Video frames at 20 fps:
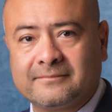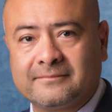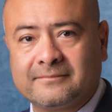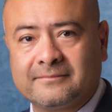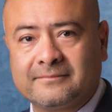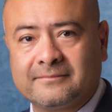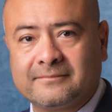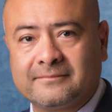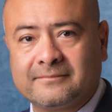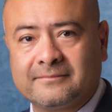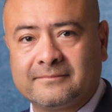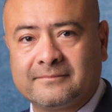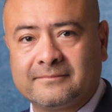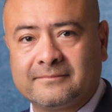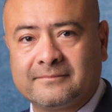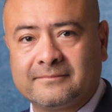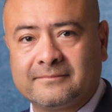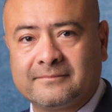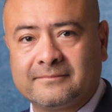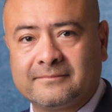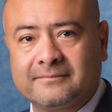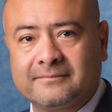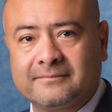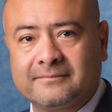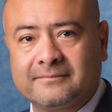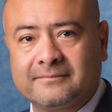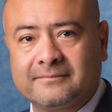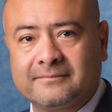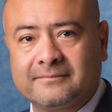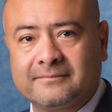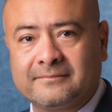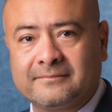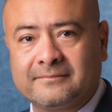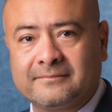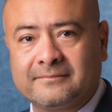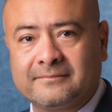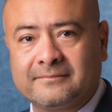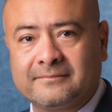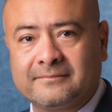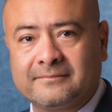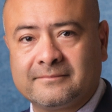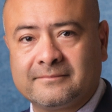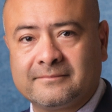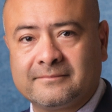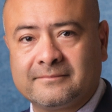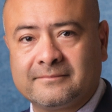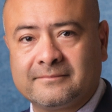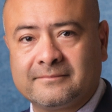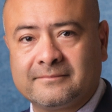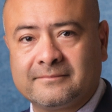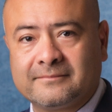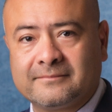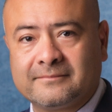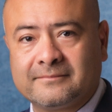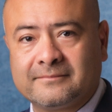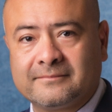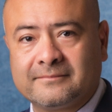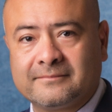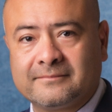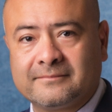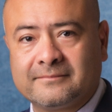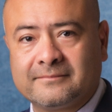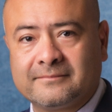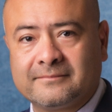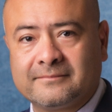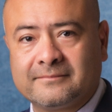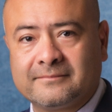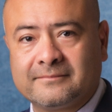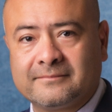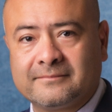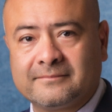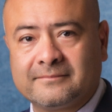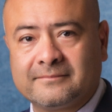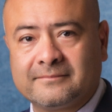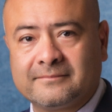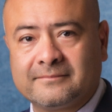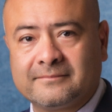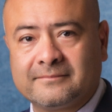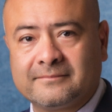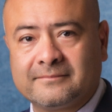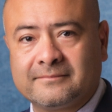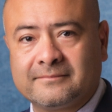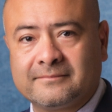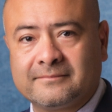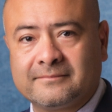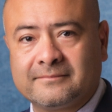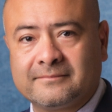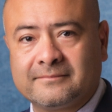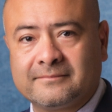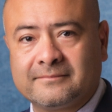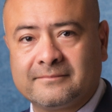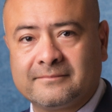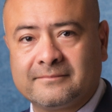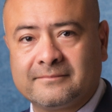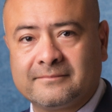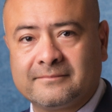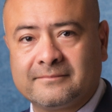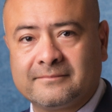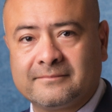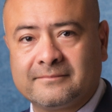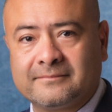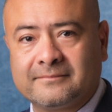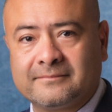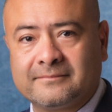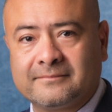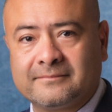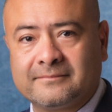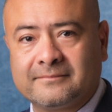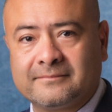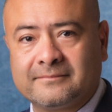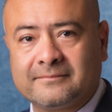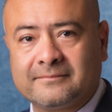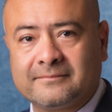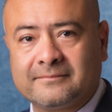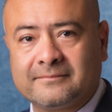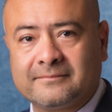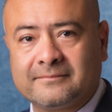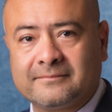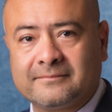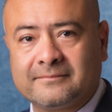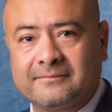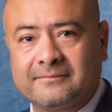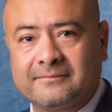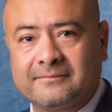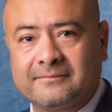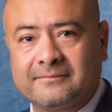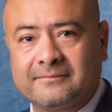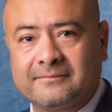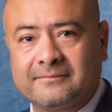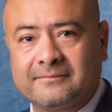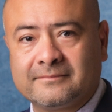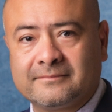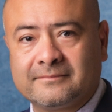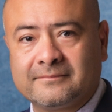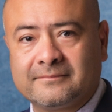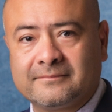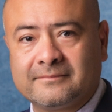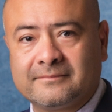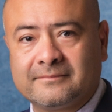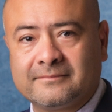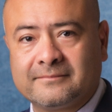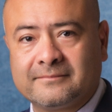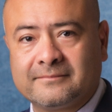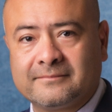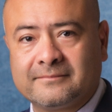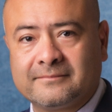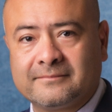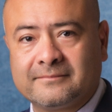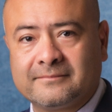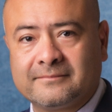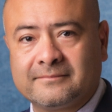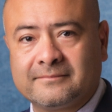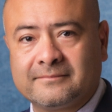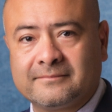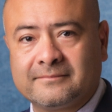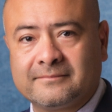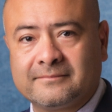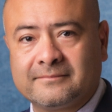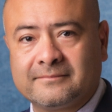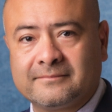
[no speech]